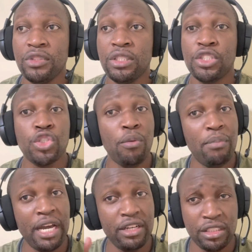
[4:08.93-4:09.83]
Some
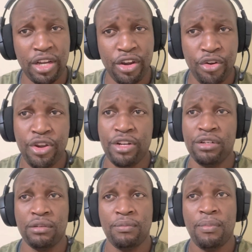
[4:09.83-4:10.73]
might not agree, you
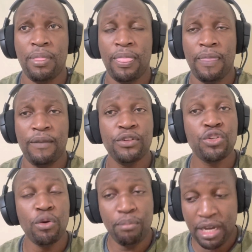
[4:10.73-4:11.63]
know.
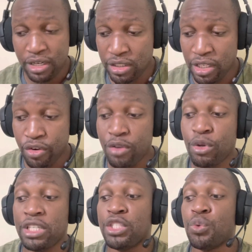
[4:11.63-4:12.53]
Some might not agree,
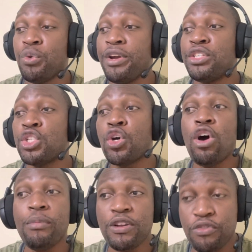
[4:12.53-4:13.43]
but it's where it's
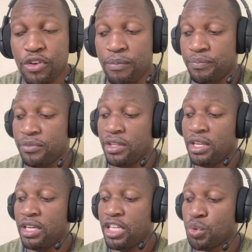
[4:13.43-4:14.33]
coming from.
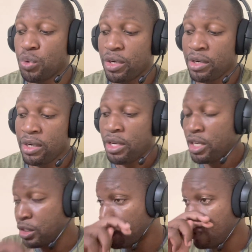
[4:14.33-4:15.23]
It's where
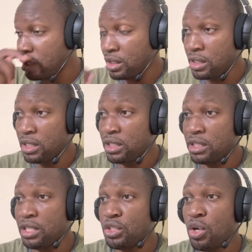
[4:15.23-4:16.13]

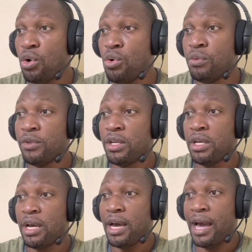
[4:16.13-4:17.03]
it's how
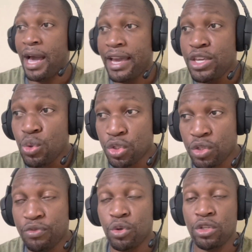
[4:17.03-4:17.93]
I used
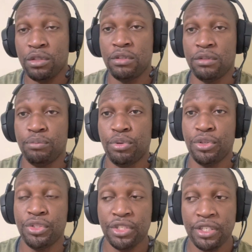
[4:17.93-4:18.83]
to view it, per
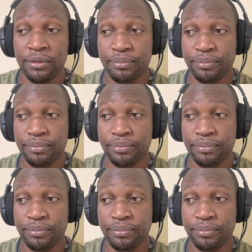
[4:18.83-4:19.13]
se.